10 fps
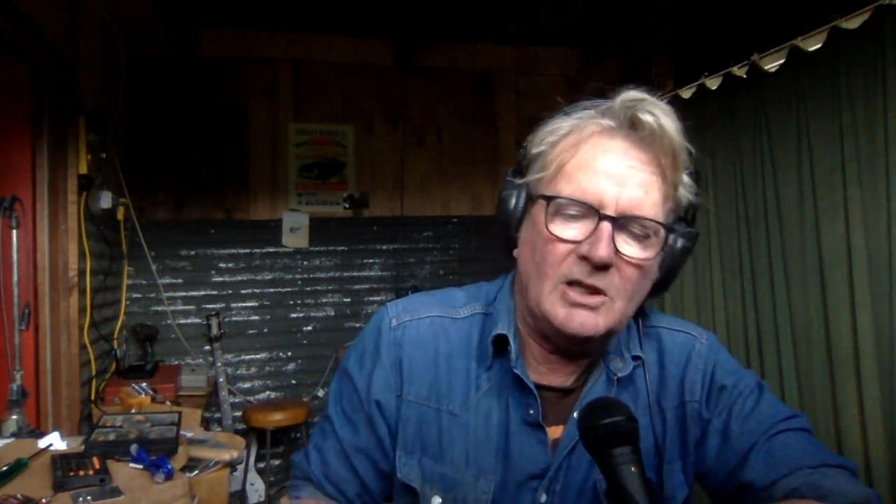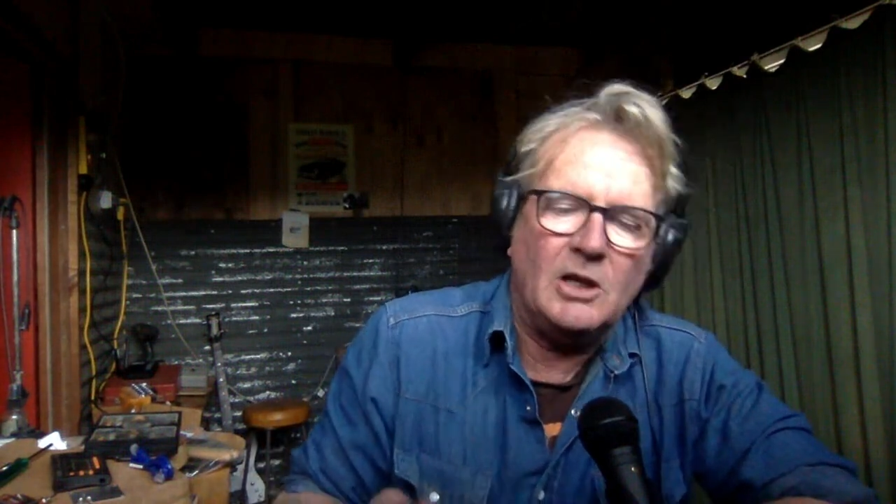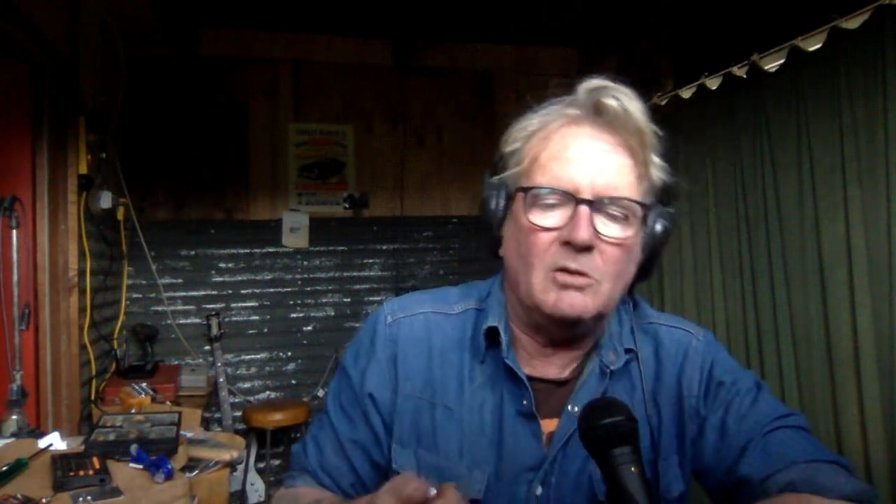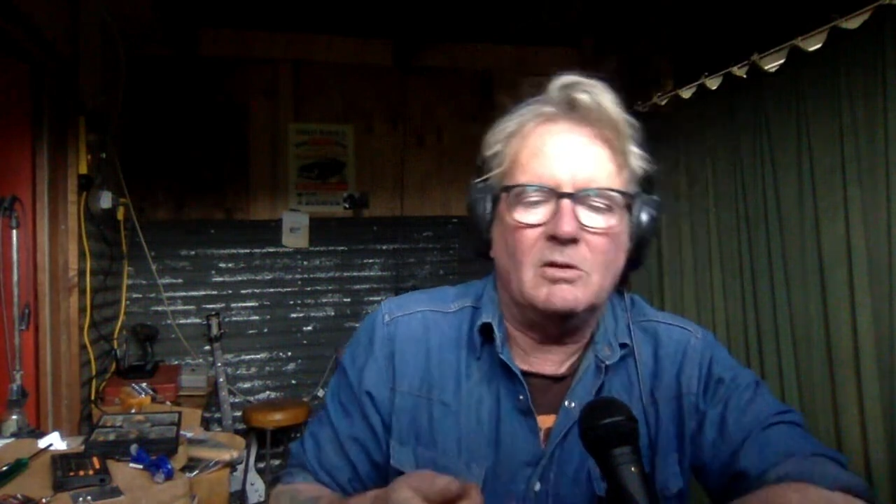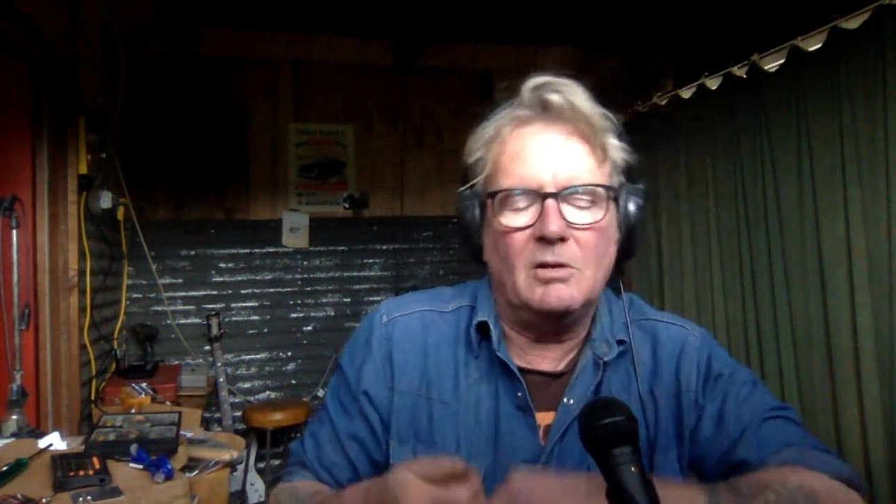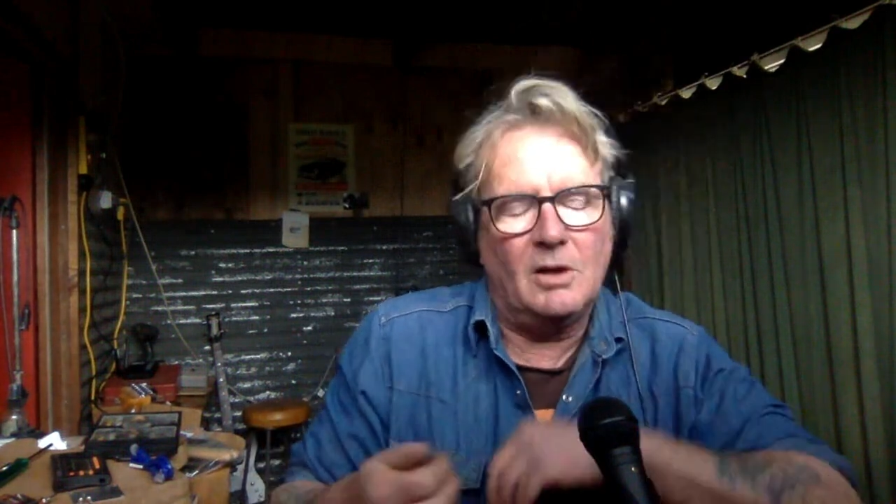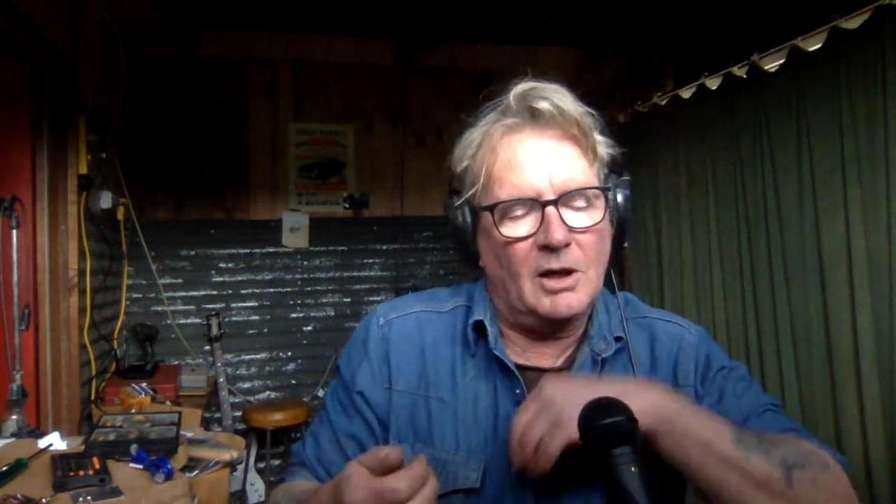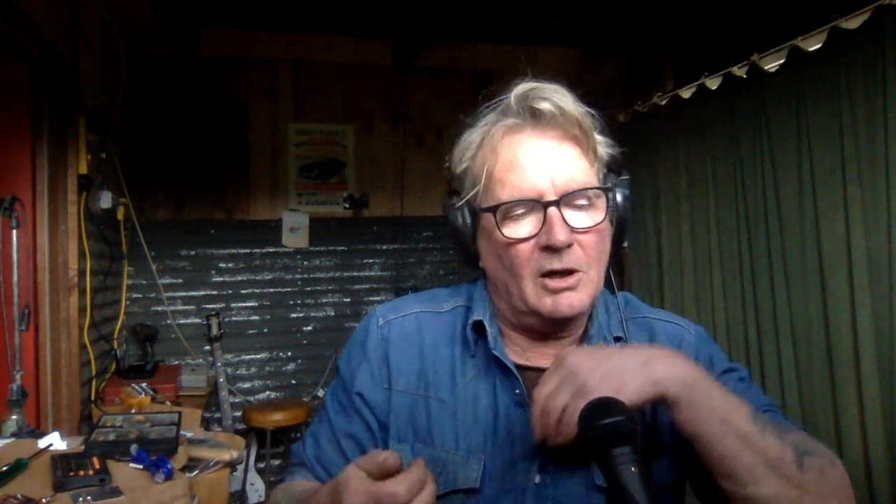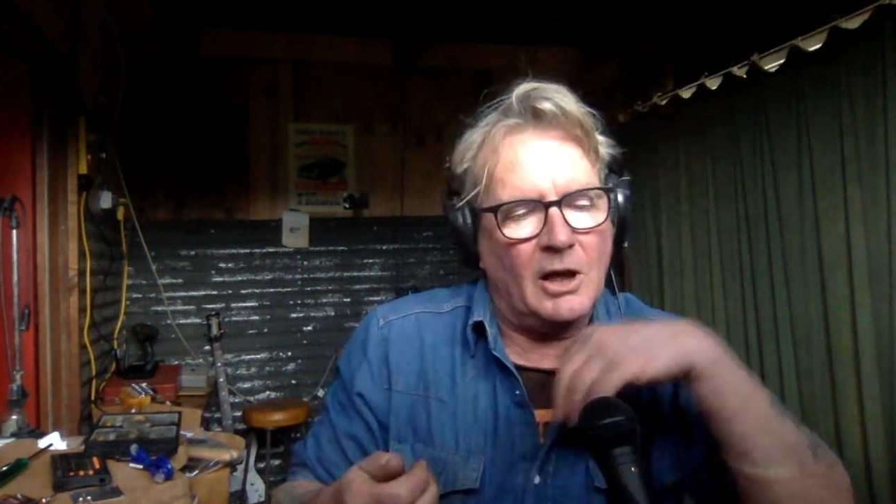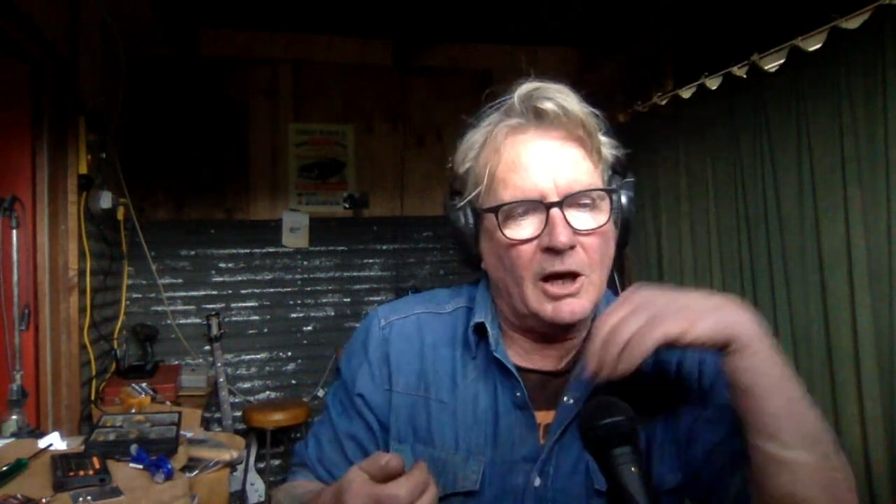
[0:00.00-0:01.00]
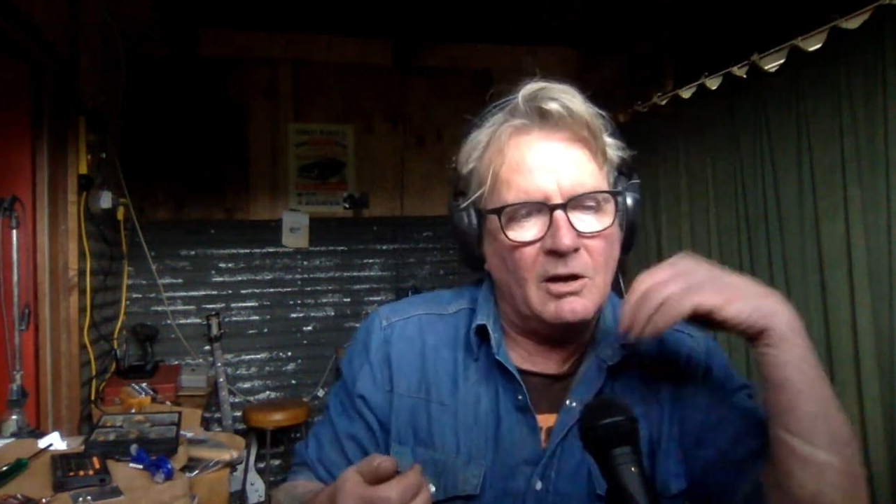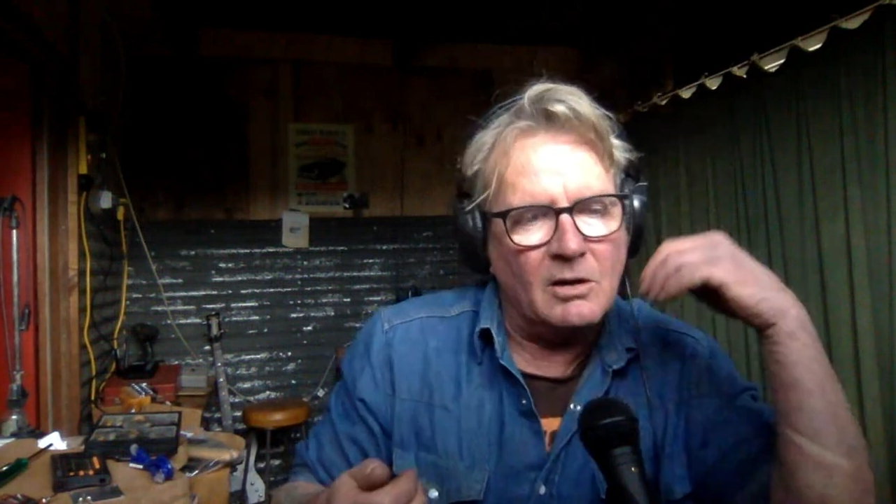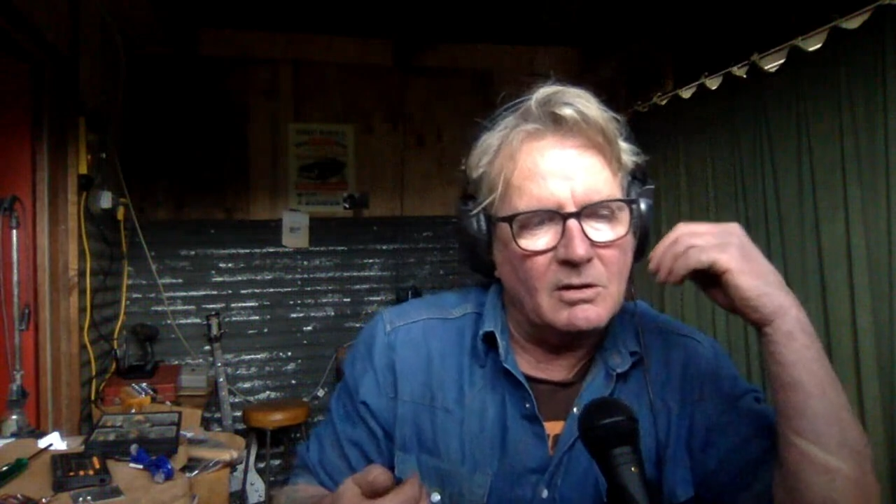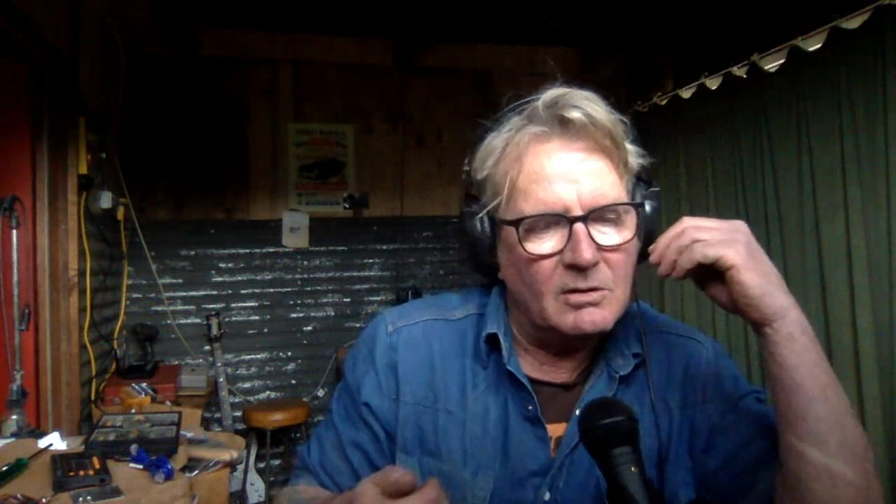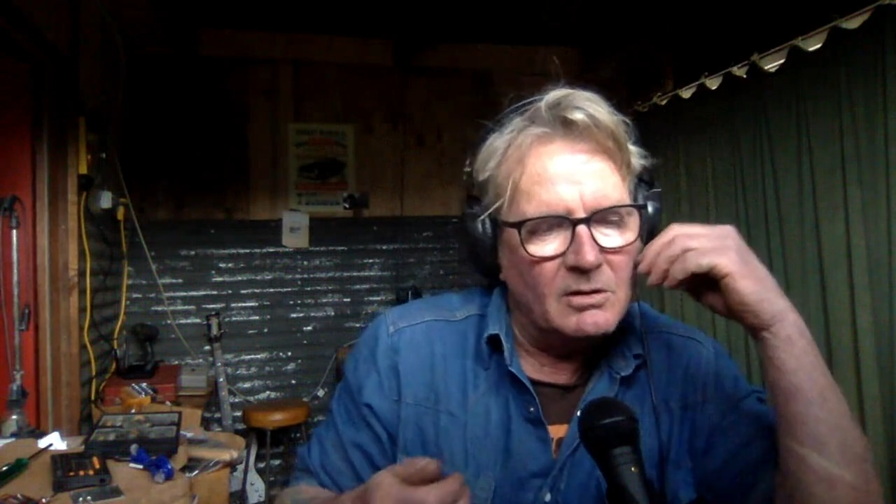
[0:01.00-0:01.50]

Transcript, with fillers: did and then